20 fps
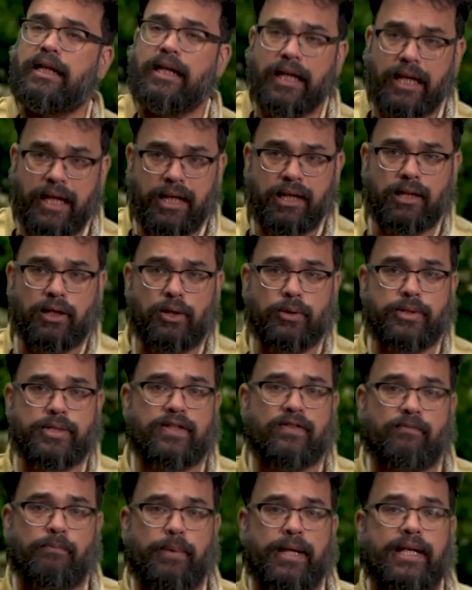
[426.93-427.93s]

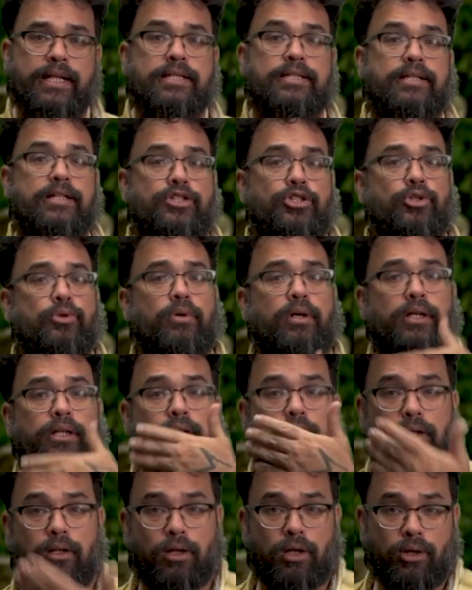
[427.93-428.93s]
Inclusive means that you are
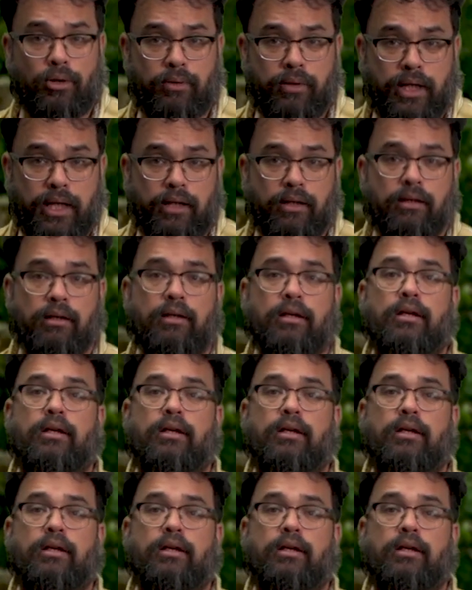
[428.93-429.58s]
including